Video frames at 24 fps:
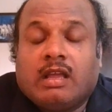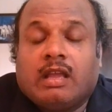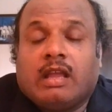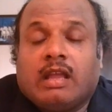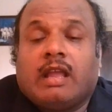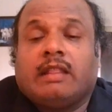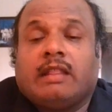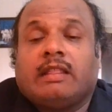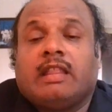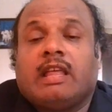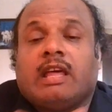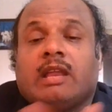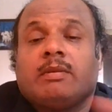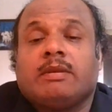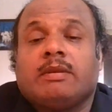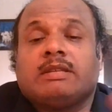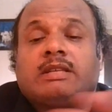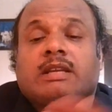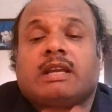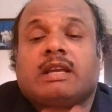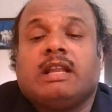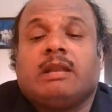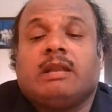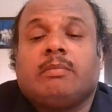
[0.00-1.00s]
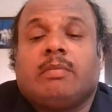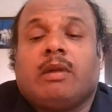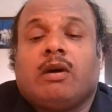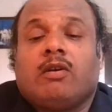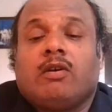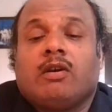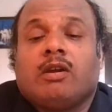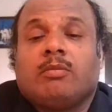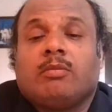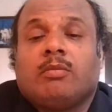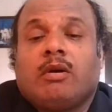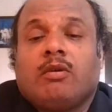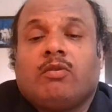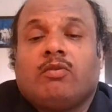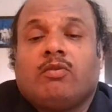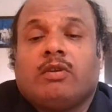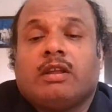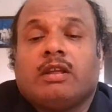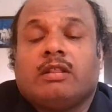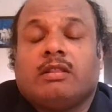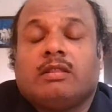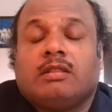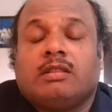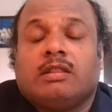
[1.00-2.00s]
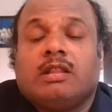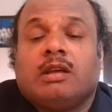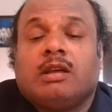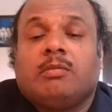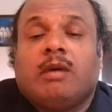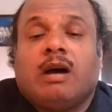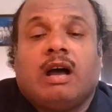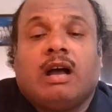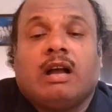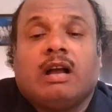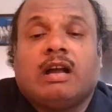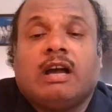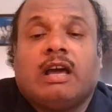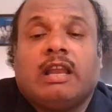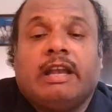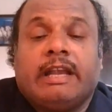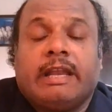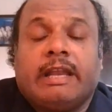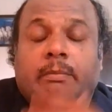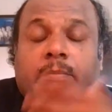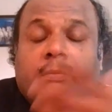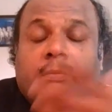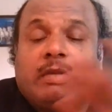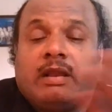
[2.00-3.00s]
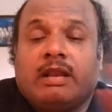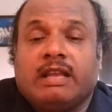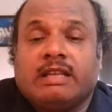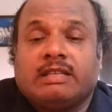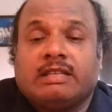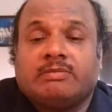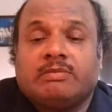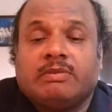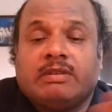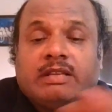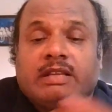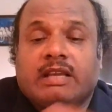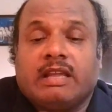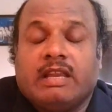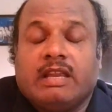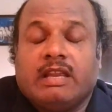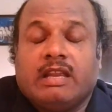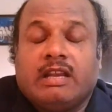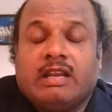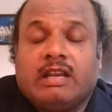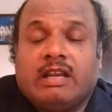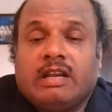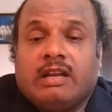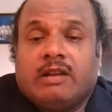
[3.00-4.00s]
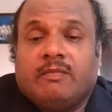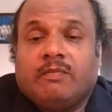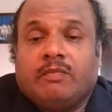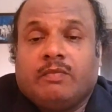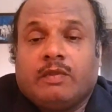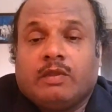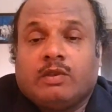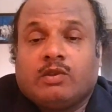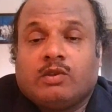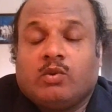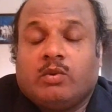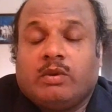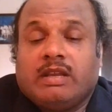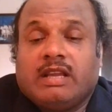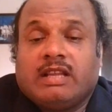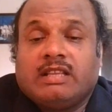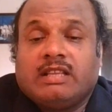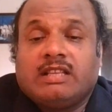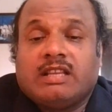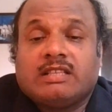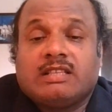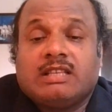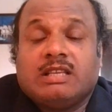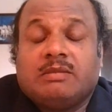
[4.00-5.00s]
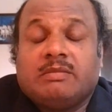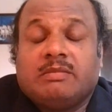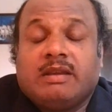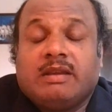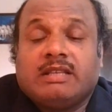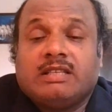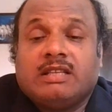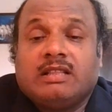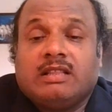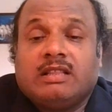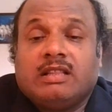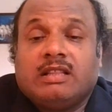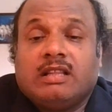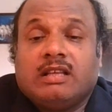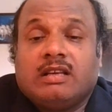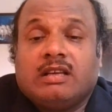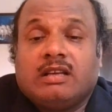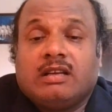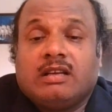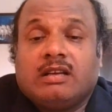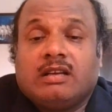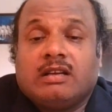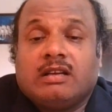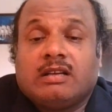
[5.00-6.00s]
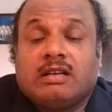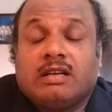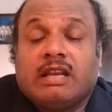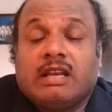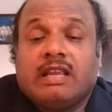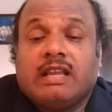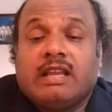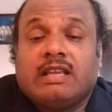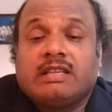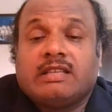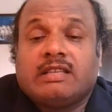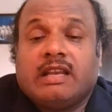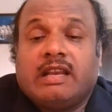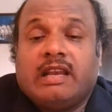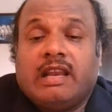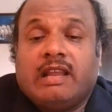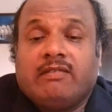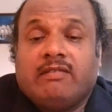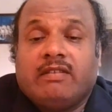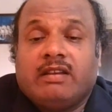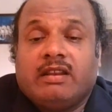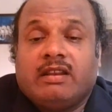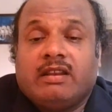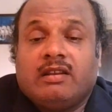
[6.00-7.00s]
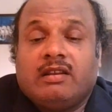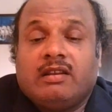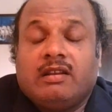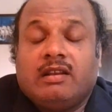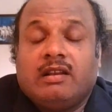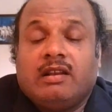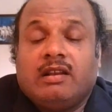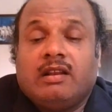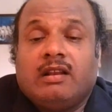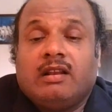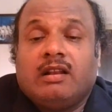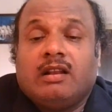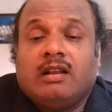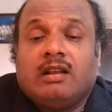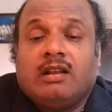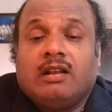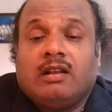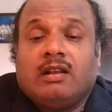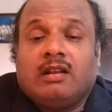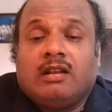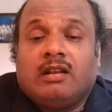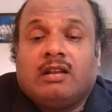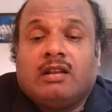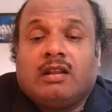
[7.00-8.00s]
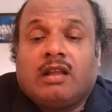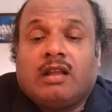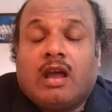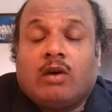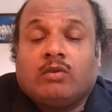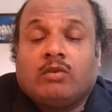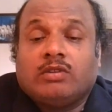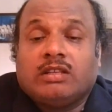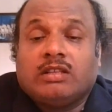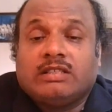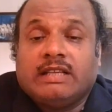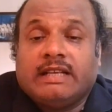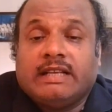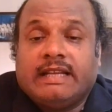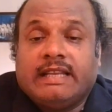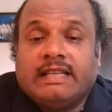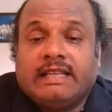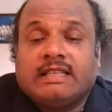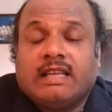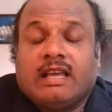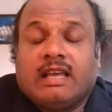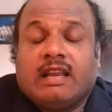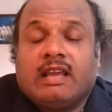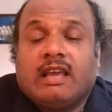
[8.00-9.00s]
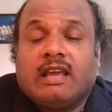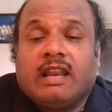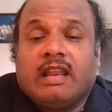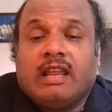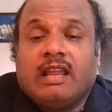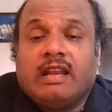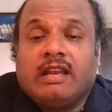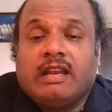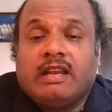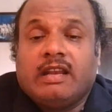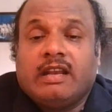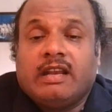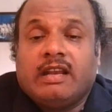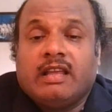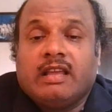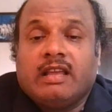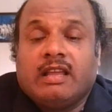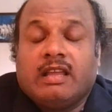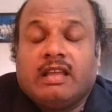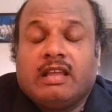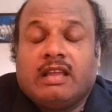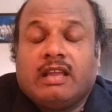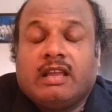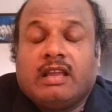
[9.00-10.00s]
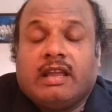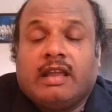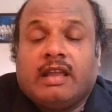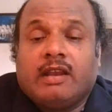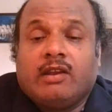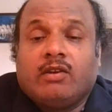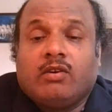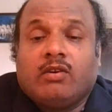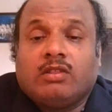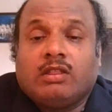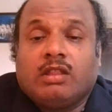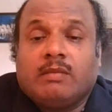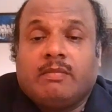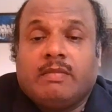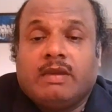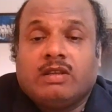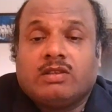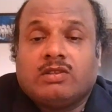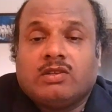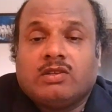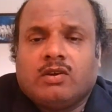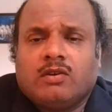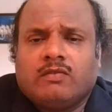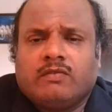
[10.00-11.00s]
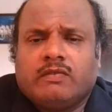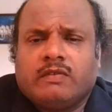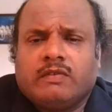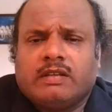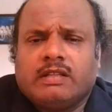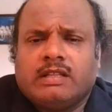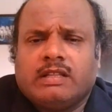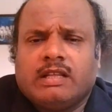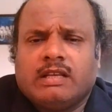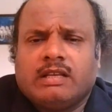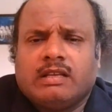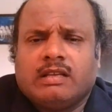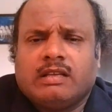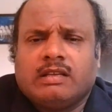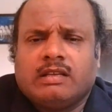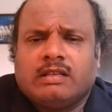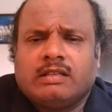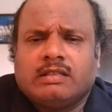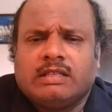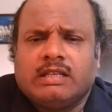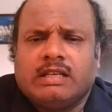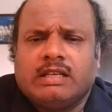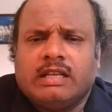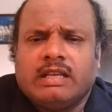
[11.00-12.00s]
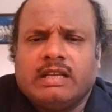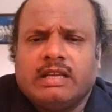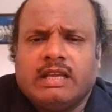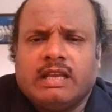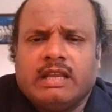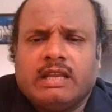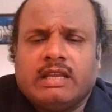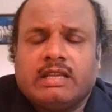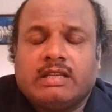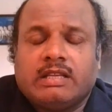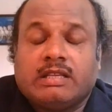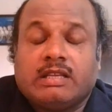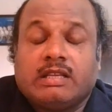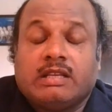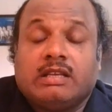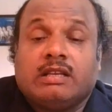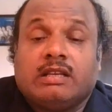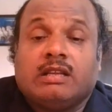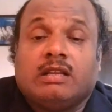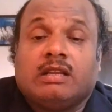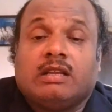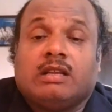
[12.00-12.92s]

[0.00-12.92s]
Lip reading: and there basically in Pavagadh mountain the Mahakali temple has been created. So we can just imagine the creation level, how the cities are created, and on the base of the city creation,